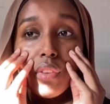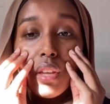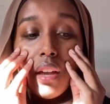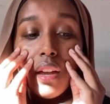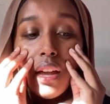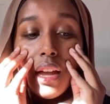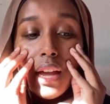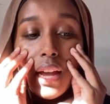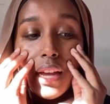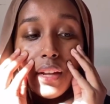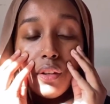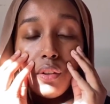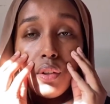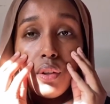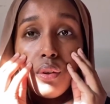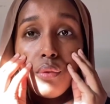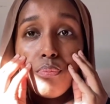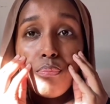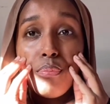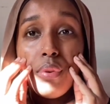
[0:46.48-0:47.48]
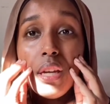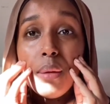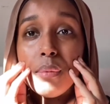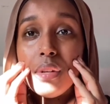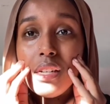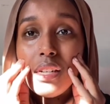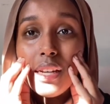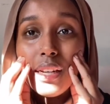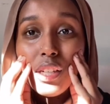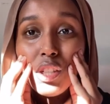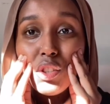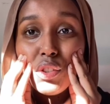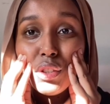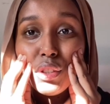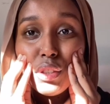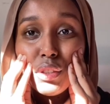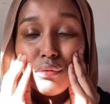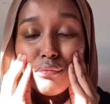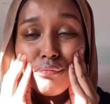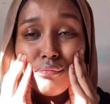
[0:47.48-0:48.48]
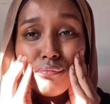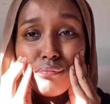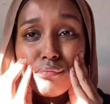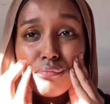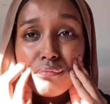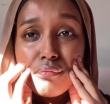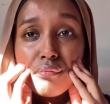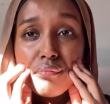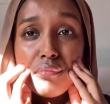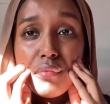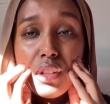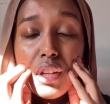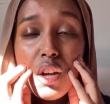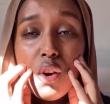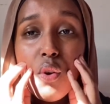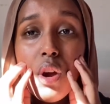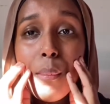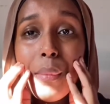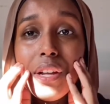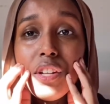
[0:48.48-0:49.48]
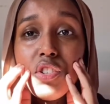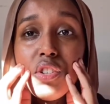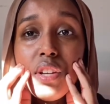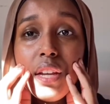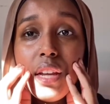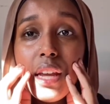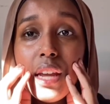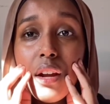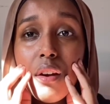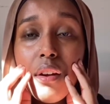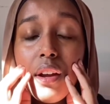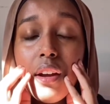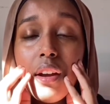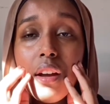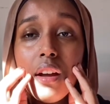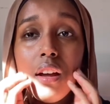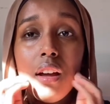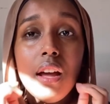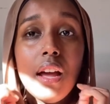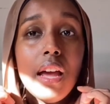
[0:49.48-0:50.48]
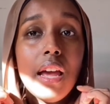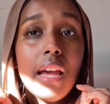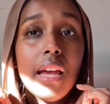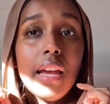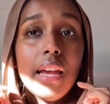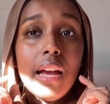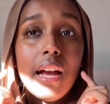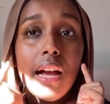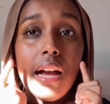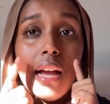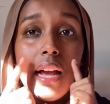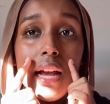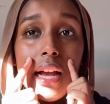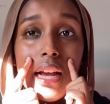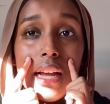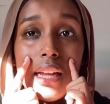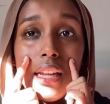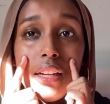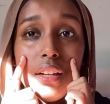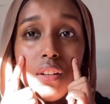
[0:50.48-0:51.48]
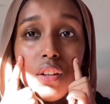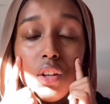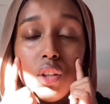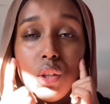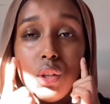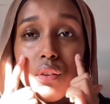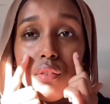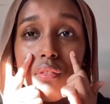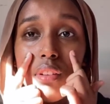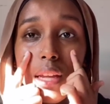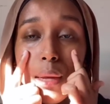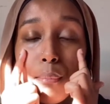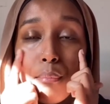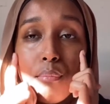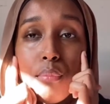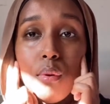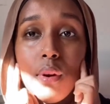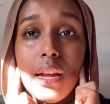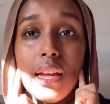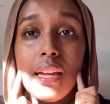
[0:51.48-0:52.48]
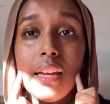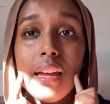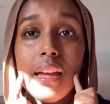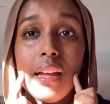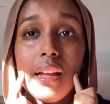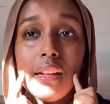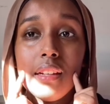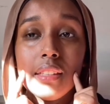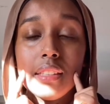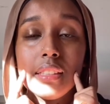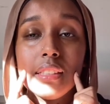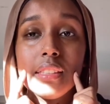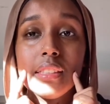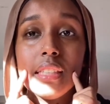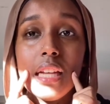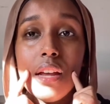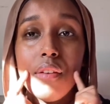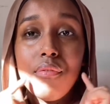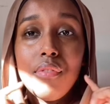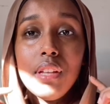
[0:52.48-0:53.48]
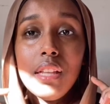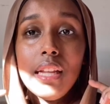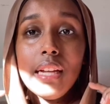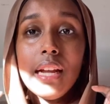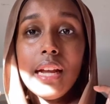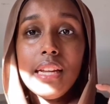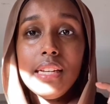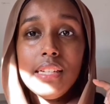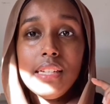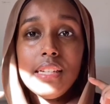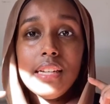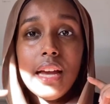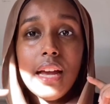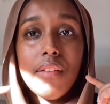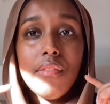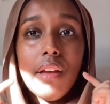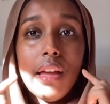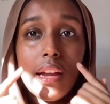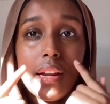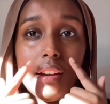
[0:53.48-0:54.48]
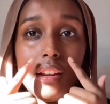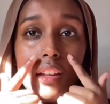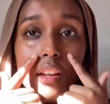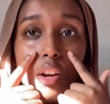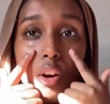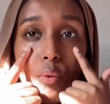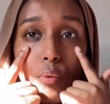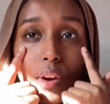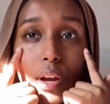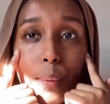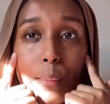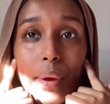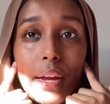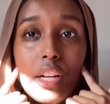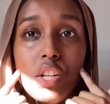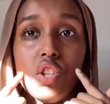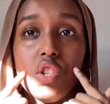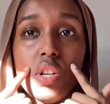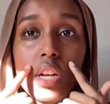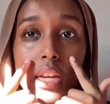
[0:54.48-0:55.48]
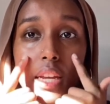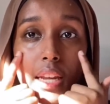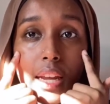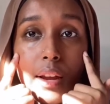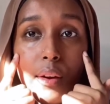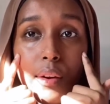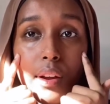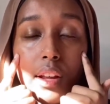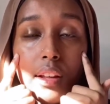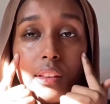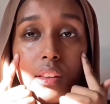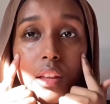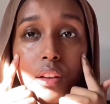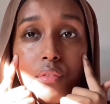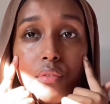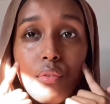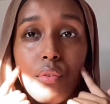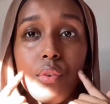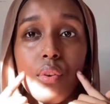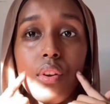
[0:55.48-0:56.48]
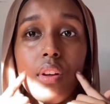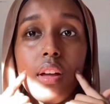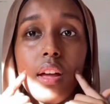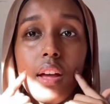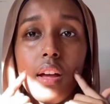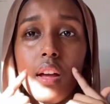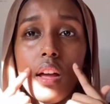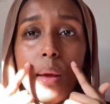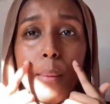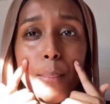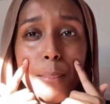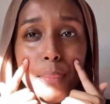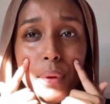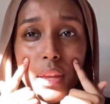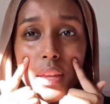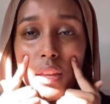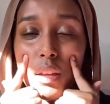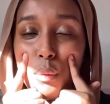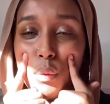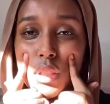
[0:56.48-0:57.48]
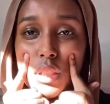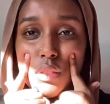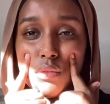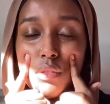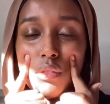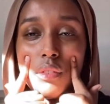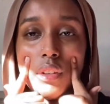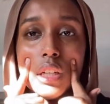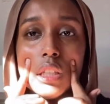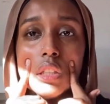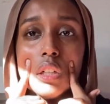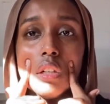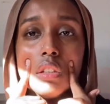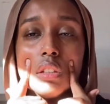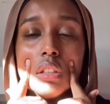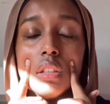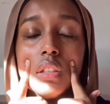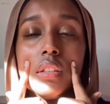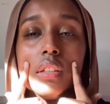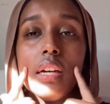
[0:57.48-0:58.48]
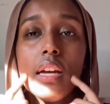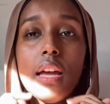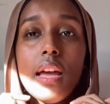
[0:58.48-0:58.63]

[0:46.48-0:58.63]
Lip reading: I had a lot of pigmentation around my cheek area. I had a lot of like breakouts. I feel like I did have acne around my cheek area like for a bit. It wasn't for very long though.